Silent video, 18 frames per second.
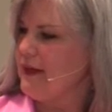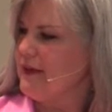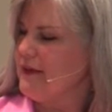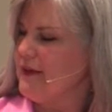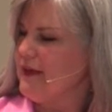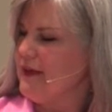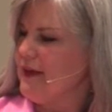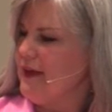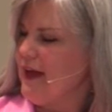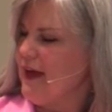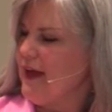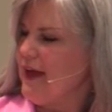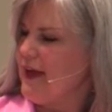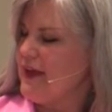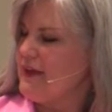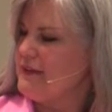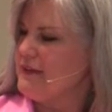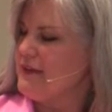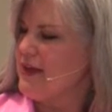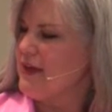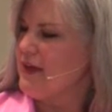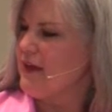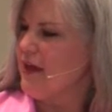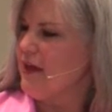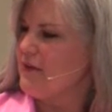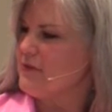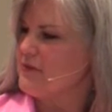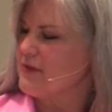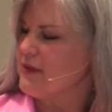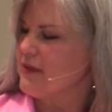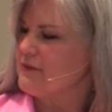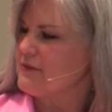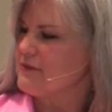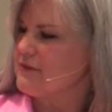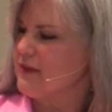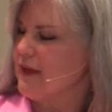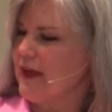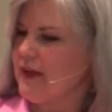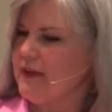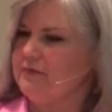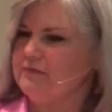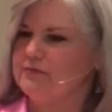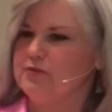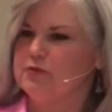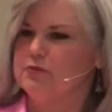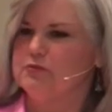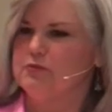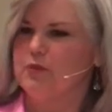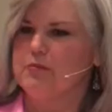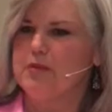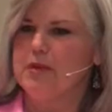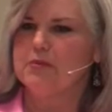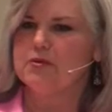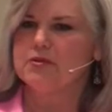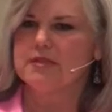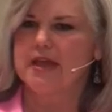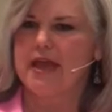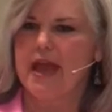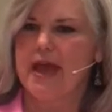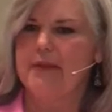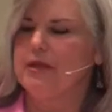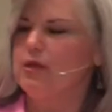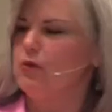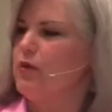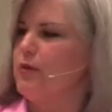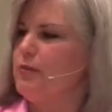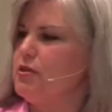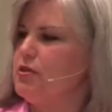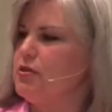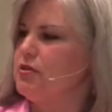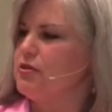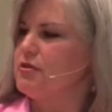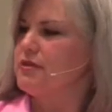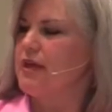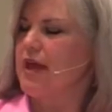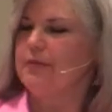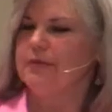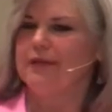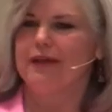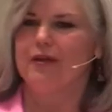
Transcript: I and uh, I was, I, I, when people say, How many women do you disciple?